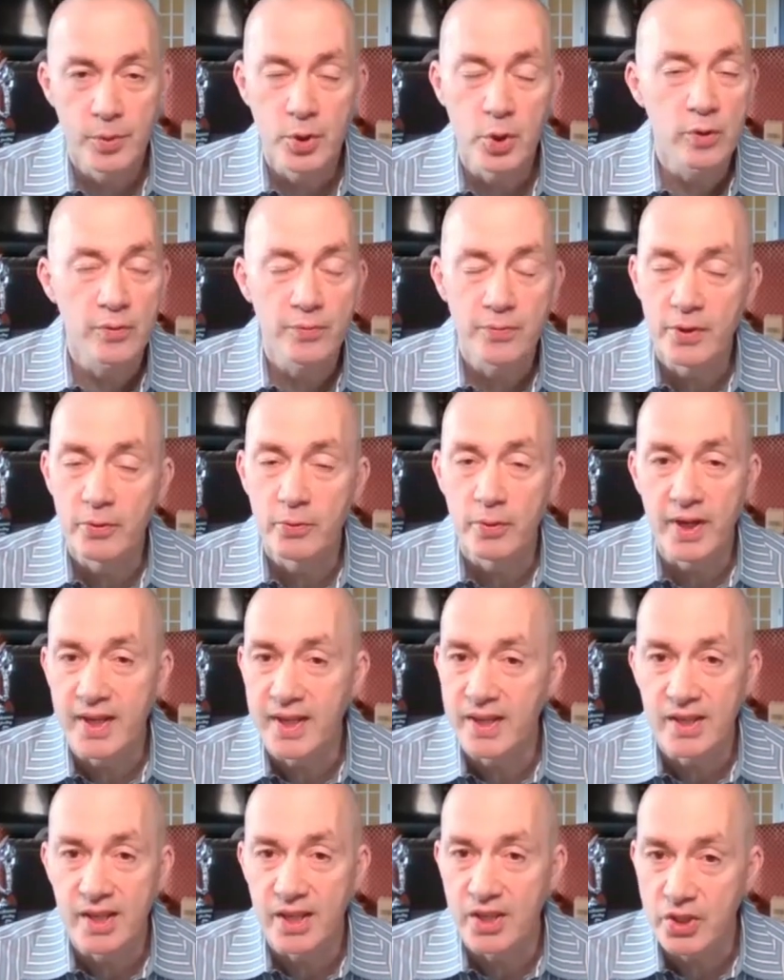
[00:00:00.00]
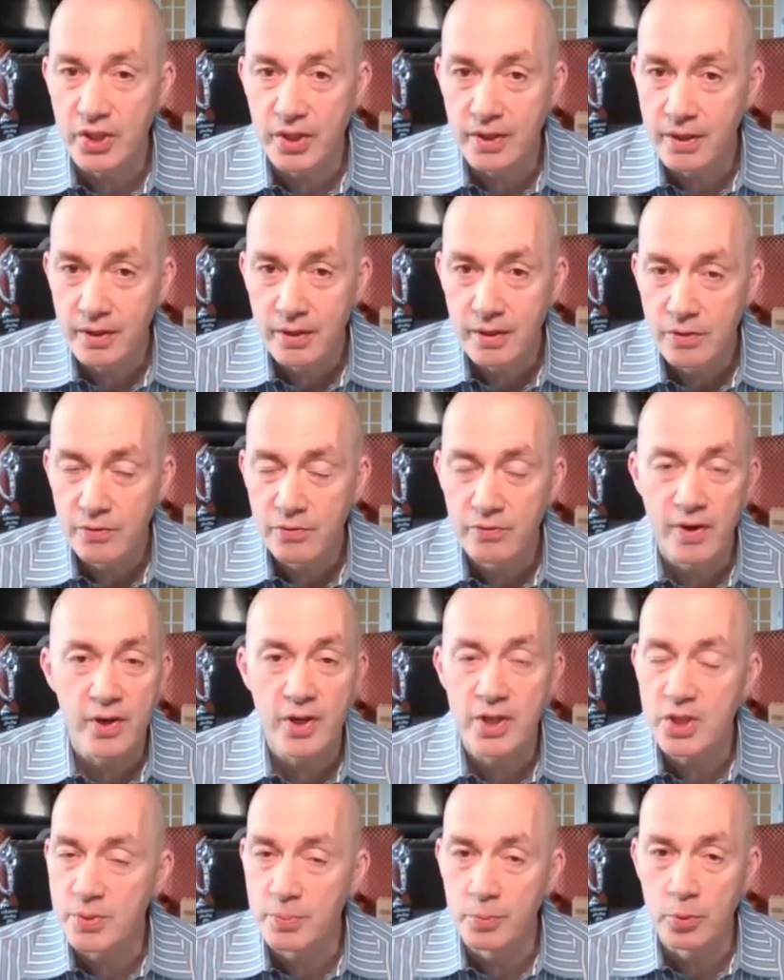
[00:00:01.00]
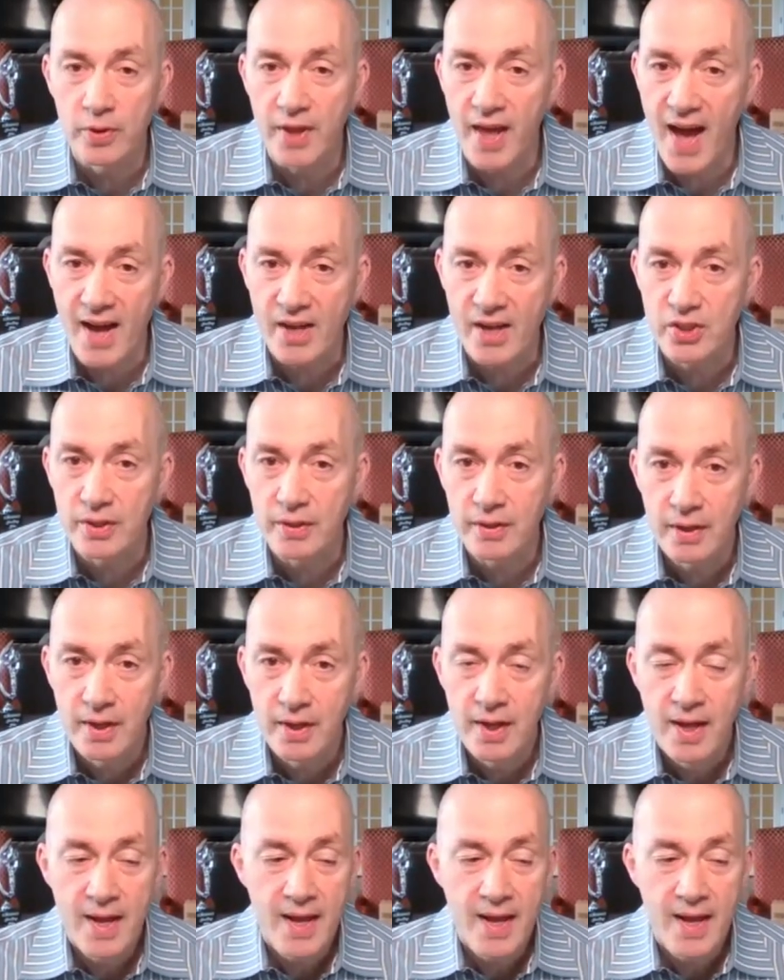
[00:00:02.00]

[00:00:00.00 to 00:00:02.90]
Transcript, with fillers: beautifully reconditioned, very smooth action.